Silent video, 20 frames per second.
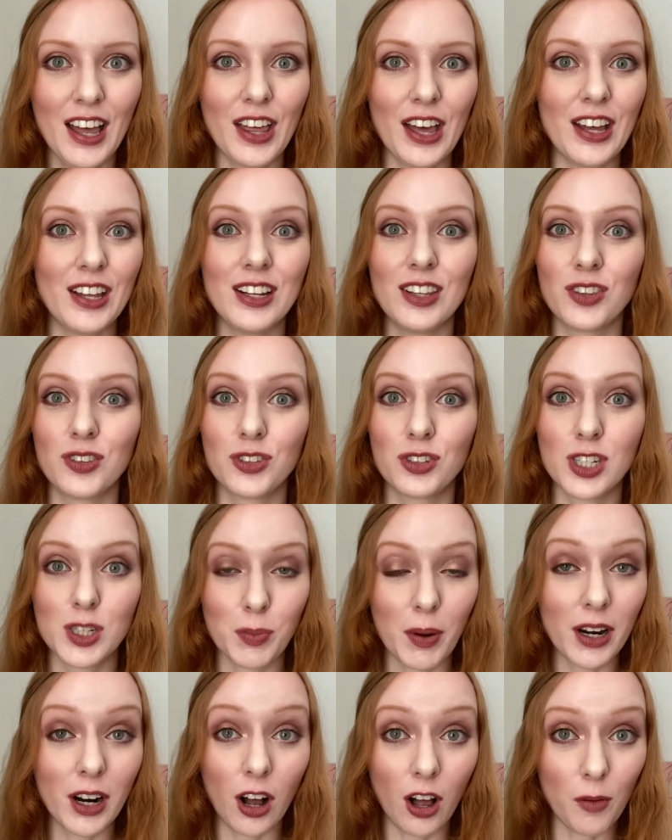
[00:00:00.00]
And
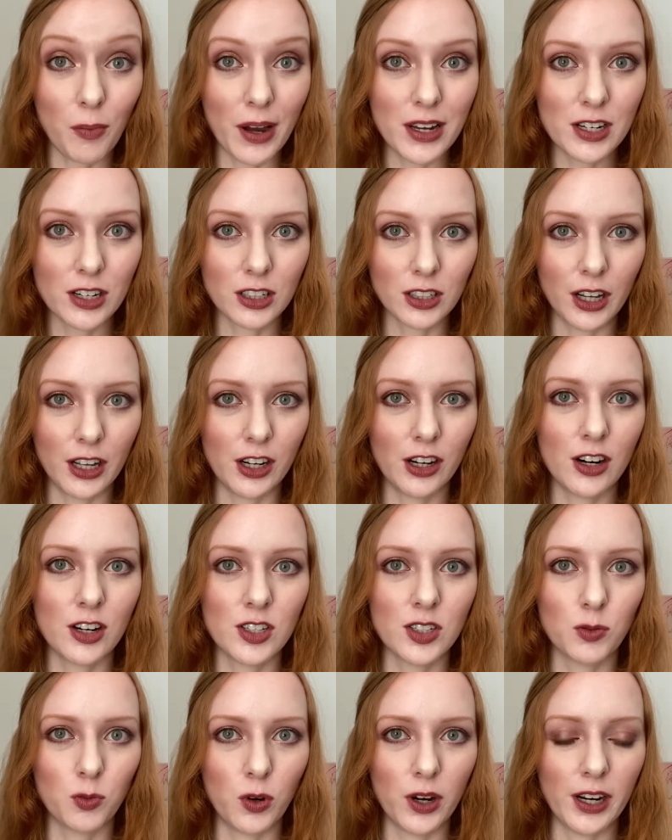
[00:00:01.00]
despite all my
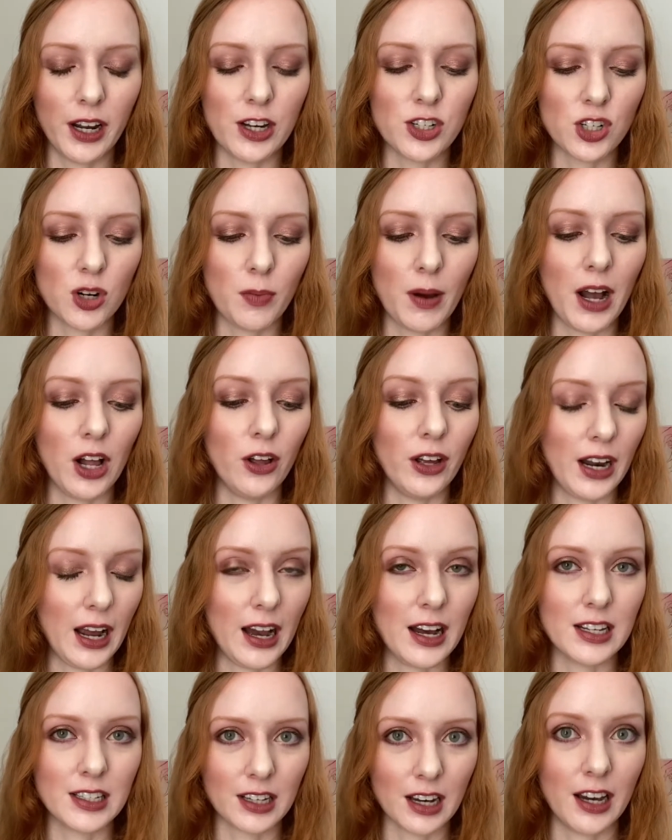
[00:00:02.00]
declutters, one eyeshadow palette
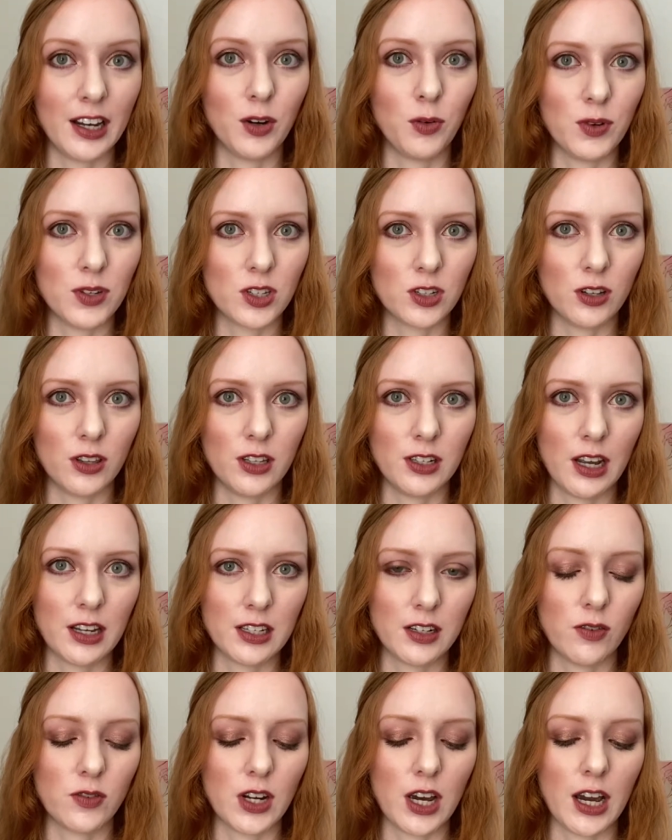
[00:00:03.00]
has kind of withstood the
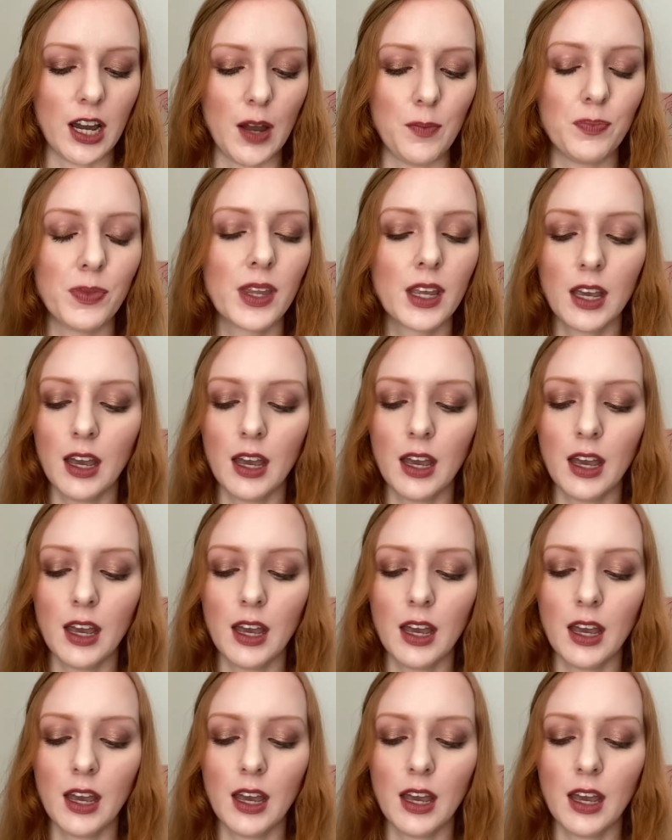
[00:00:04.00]
test of time,